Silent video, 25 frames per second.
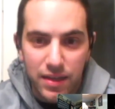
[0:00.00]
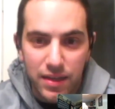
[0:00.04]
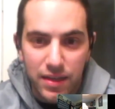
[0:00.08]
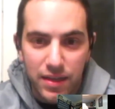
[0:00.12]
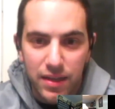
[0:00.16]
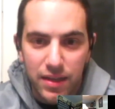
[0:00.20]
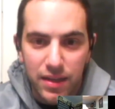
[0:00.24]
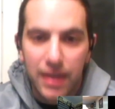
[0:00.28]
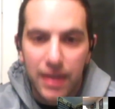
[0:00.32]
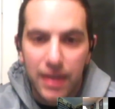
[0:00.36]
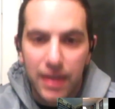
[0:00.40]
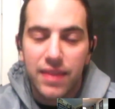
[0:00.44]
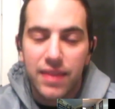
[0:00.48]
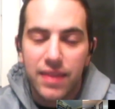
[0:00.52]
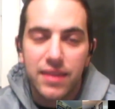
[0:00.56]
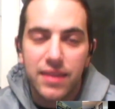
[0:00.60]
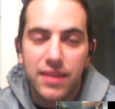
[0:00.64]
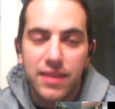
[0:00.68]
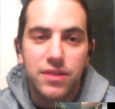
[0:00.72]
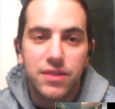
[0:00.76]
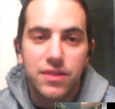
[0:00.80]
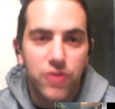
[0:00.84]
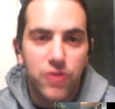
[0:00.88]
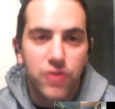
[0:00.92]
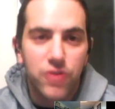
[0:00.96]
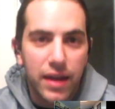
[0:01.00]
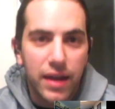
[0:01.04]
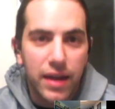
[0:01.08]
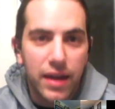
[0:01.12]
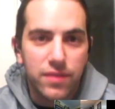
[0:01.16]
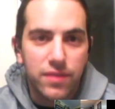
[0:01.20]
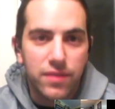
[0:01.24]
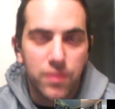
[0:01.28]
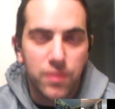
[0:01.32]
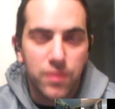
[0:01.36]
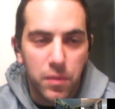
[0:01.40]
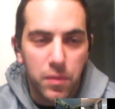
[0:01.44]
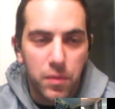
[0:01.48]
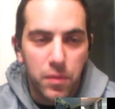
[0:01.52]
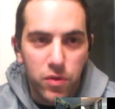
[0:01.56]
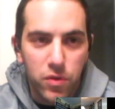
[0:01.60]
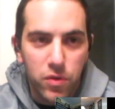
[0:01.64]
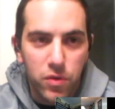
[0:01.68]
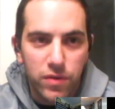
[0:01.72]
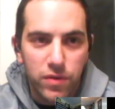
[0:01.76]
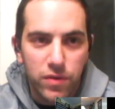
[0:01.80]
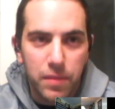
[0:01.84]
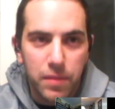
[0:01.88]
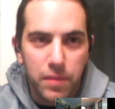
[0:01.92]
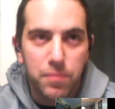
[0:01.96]
They definitely did. And I think it
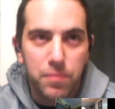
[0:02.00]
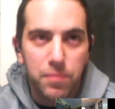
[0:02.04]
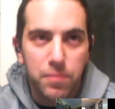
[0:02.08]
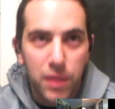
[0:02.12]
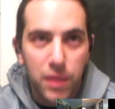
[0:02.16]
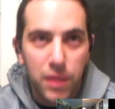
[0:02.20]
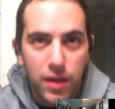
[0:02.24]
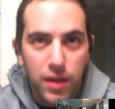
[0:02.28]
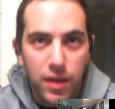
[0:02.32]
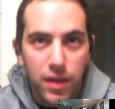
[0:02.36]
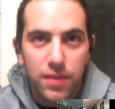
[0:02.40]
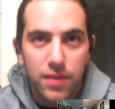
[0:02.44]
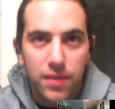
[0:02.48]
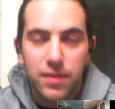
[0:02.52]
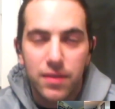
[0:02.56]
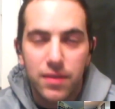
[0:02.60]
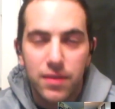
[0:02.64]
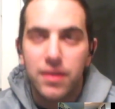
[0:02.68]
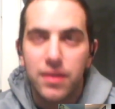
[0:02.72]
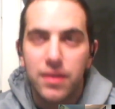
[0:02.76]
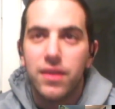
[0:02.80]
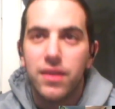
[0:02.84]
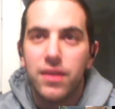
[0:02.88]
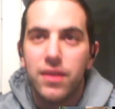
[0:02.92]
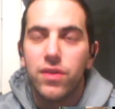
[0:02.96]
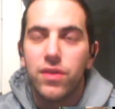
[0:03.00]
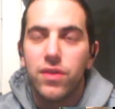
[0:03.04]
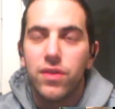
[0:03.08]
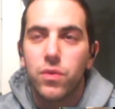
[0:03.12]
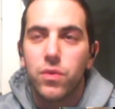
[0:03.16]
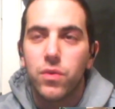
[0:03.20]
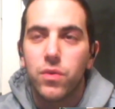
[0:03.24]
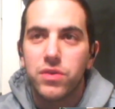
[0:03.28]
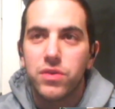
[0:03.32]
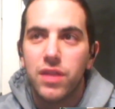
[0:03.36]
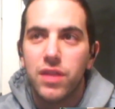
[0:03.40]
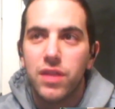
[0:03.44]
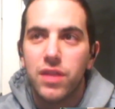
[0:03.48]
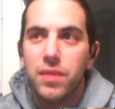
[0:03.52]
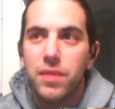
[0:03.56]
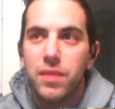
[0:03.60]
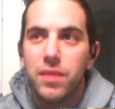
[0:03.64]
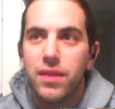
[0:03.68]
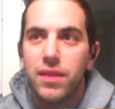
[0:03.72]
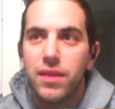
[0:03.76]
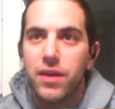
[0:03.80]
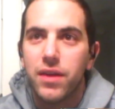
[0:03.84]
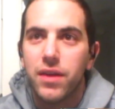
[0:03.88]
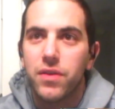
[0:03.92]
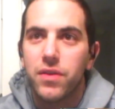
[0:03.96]
detracted from the movie, but there were
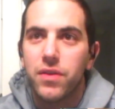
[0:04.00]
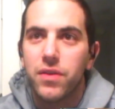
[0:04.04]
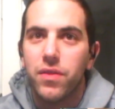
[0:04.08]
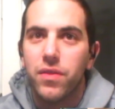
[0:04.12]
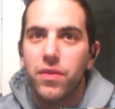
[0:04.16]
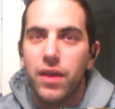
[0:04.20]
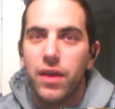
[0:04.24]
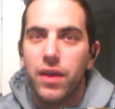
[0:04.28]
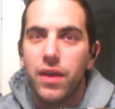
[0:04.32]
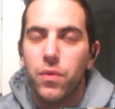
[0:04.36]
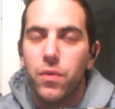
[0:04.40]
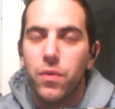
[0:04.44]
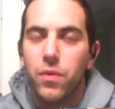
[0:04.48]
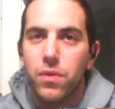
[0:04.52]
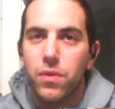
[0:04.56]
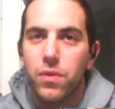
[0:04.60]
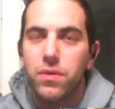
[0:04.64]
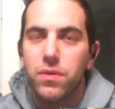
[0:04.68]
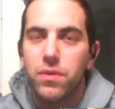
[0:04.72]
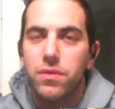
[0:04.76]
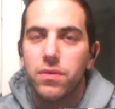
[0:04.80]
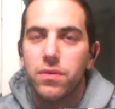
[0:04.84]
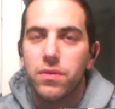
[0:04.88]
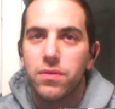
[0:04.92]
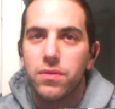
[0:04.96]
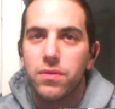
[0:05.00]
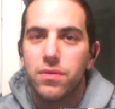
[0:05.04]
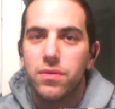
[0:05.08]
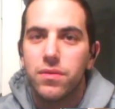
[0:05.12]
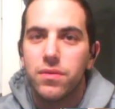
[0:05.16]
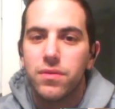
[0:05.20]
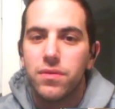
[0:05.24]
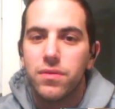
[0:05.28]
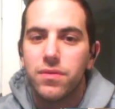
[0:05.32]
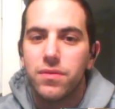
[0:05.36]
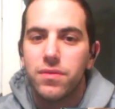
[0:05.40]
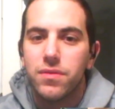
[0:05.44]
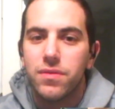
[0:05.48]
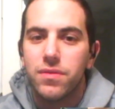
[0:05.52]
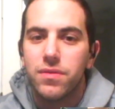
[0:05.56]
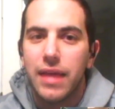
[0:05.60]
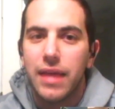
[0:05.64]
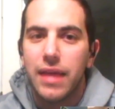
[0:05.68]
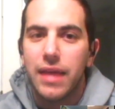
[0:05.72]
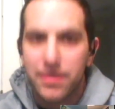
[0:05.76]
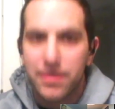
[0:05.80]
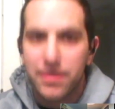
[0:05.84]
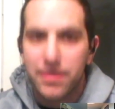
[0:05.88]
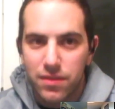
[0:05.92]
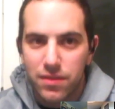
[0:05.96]
some in there that were
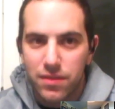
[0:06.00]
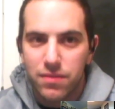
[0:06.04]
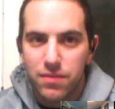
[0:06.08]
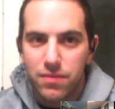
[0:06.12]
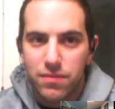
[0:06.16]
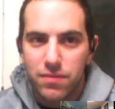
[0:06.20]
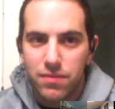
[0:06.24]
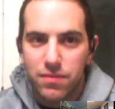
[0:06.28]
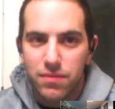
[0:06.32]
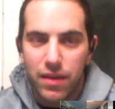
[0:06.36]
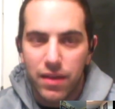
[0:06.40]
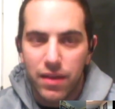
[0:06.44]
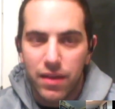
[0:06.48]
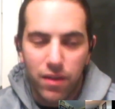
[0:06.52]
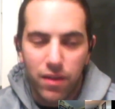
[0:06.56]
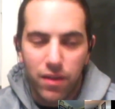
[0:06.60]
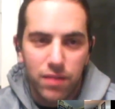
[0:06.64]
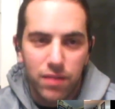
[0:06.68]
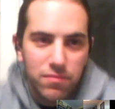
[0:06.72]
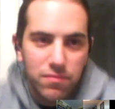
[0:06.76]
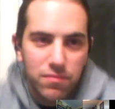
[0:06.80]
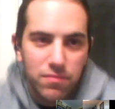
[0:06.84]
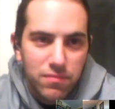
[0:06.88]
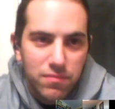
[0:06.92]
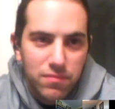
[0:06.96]
excellent.